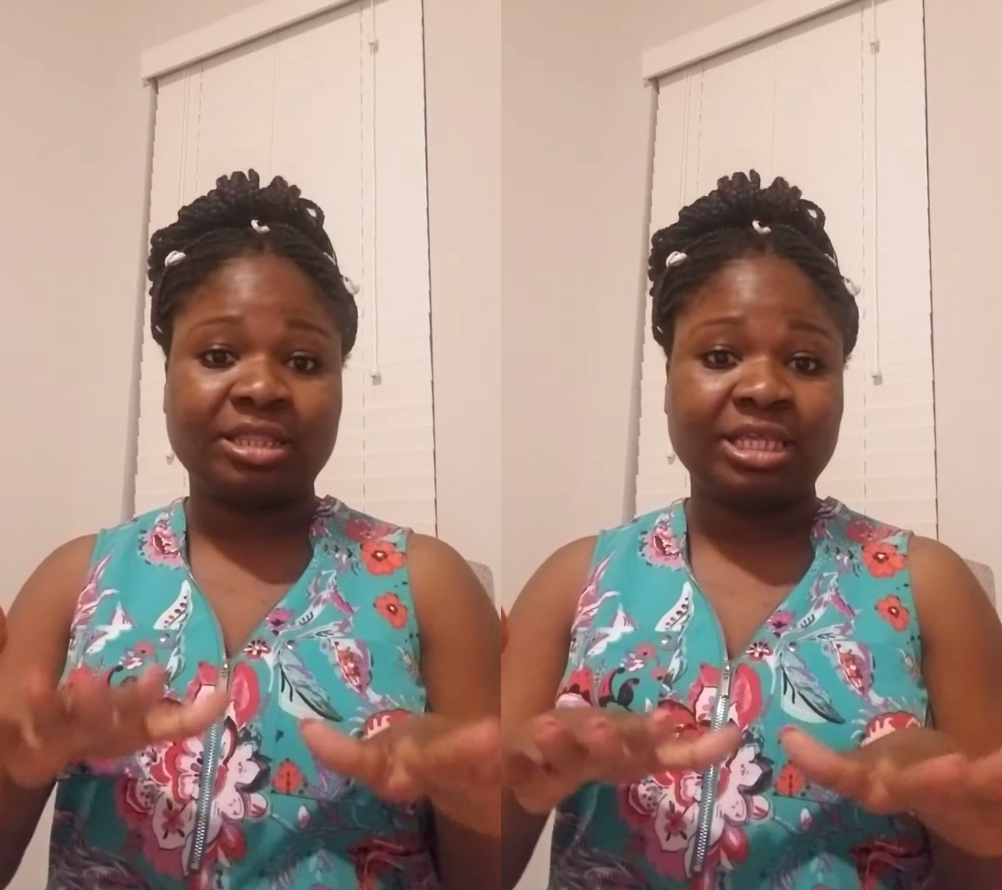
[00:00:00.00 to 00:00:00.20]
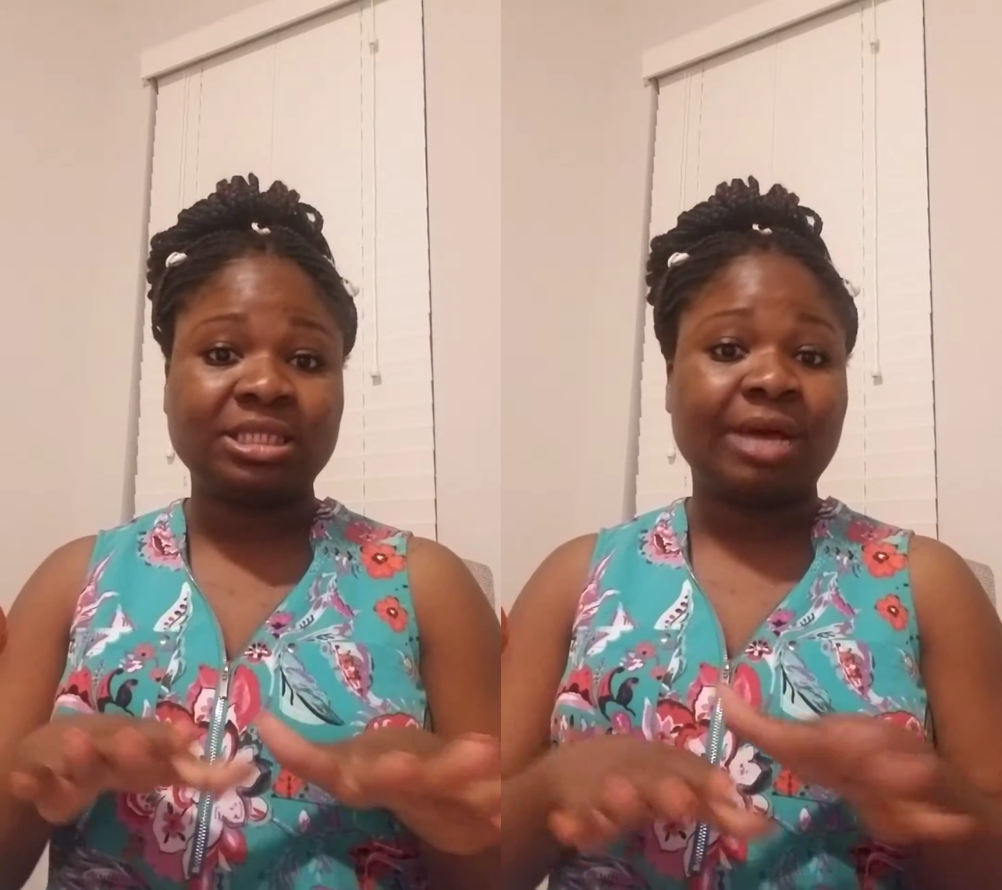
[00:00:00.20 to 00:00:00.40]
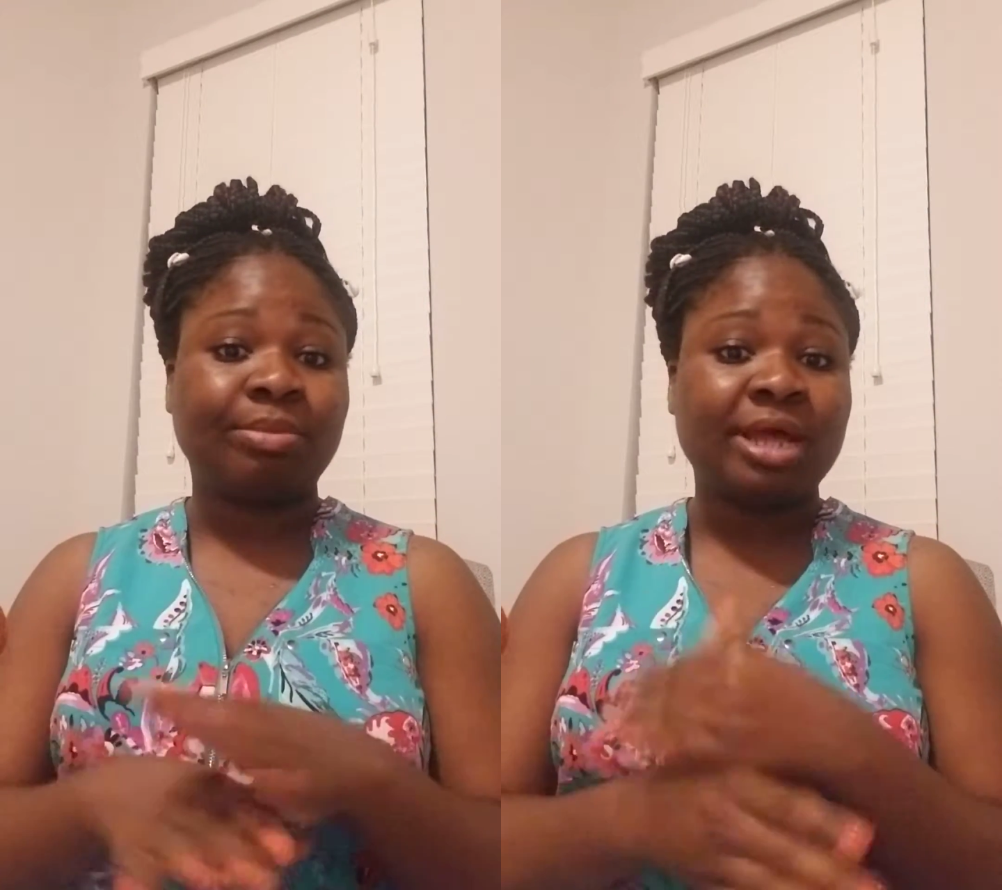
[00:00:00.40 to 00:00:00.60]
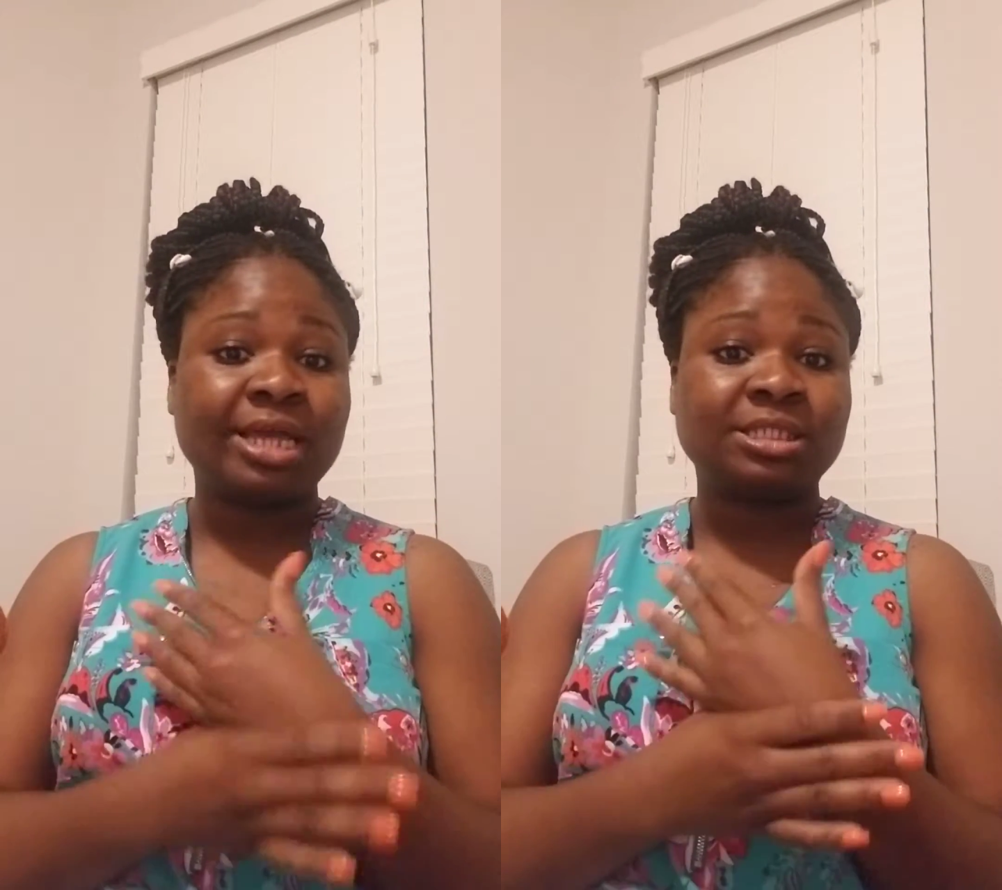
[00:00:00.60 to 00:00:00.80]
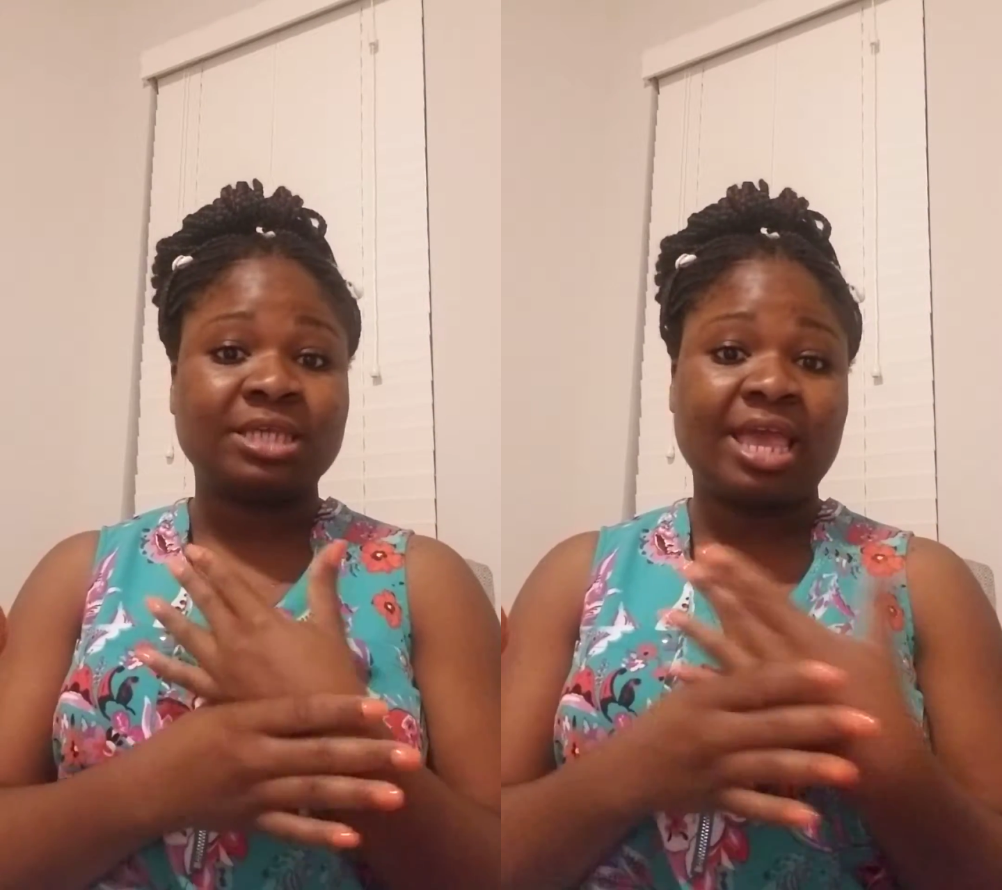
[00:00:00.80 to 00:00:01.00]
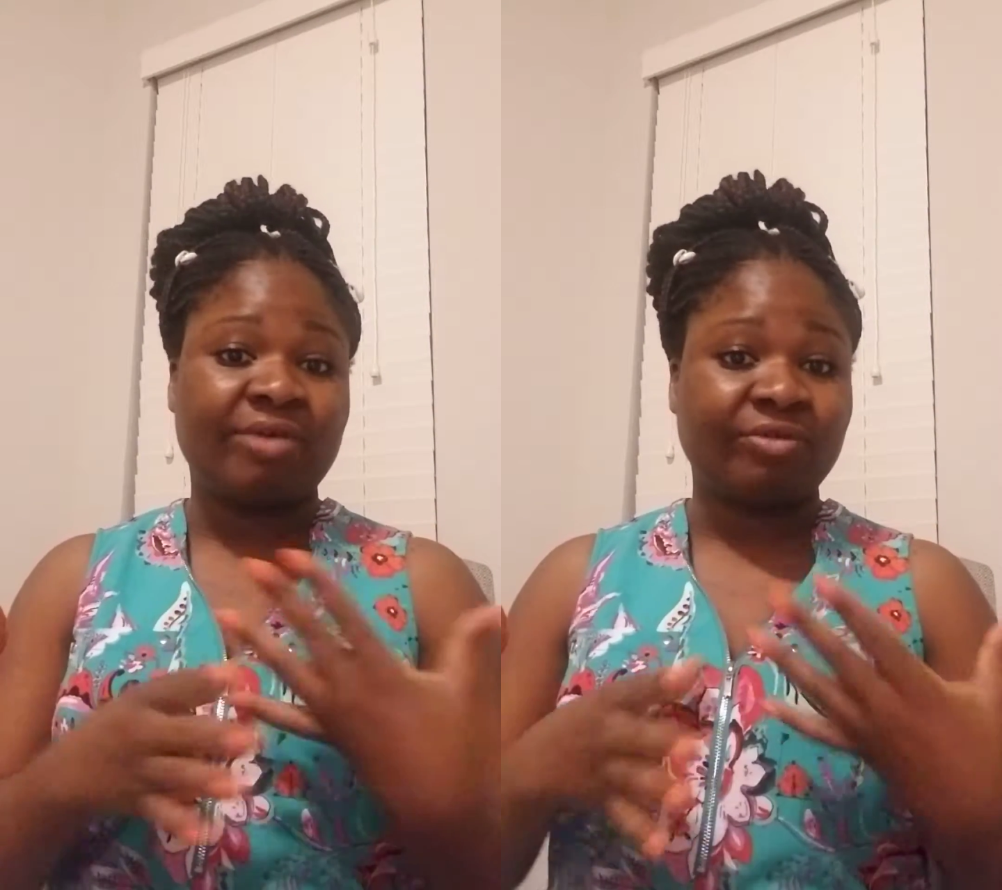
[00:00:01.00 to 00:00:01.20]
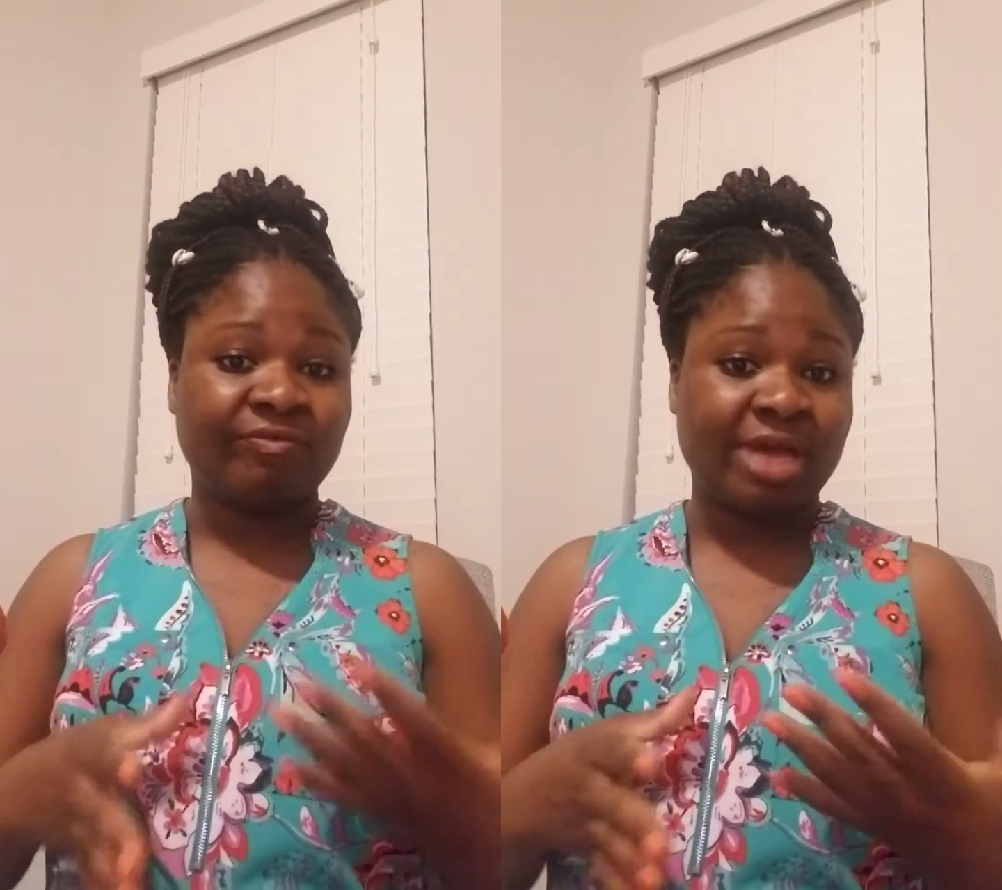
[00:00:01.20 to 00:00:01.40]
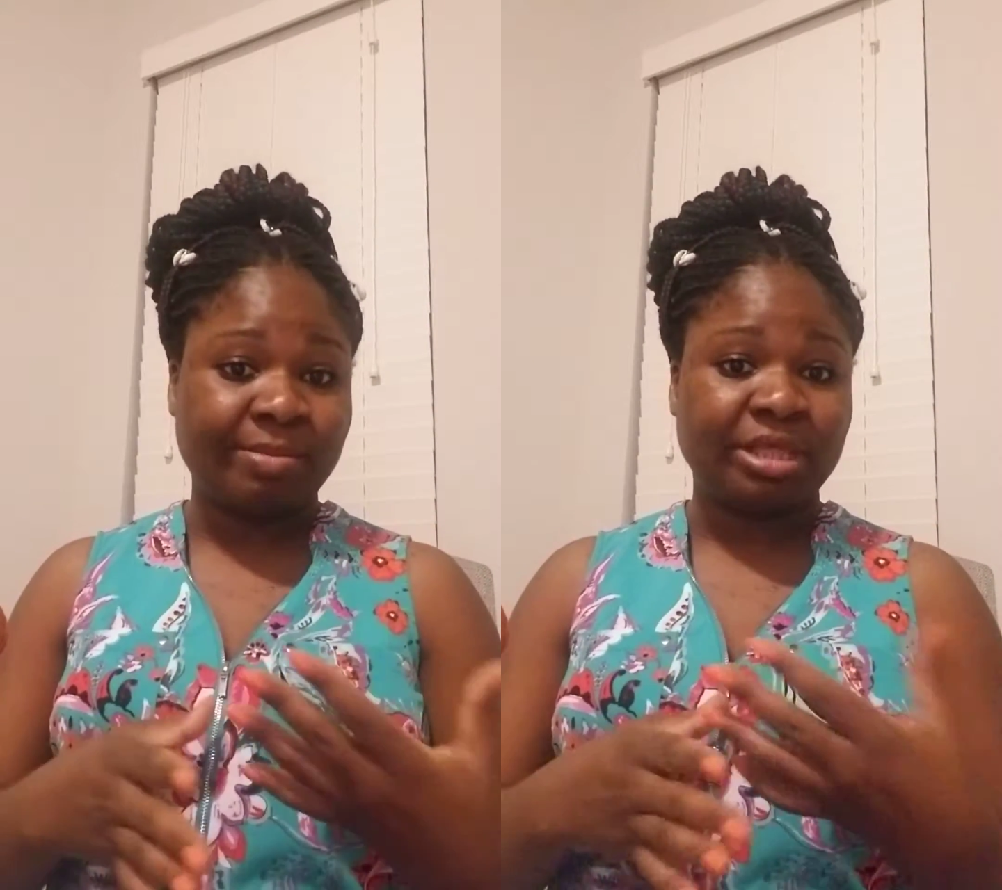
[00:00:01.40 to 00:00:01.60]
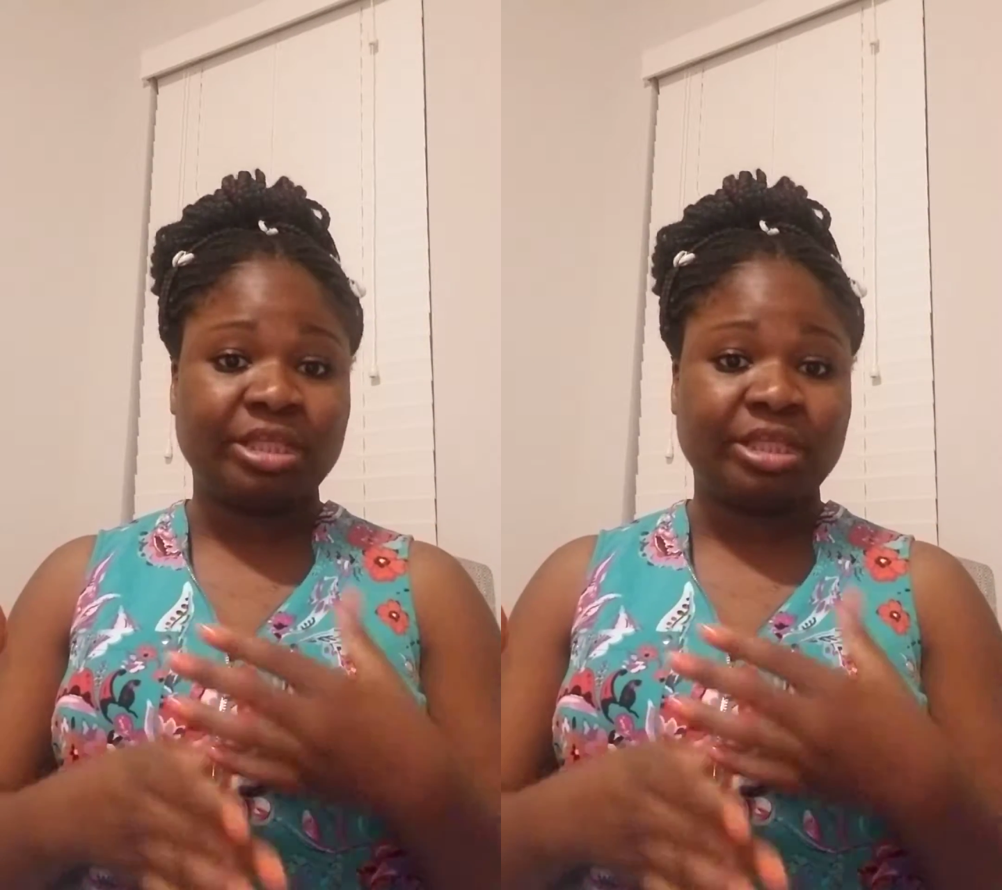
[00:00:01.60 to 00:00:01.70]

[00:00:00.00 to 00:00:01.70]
this applies to every family.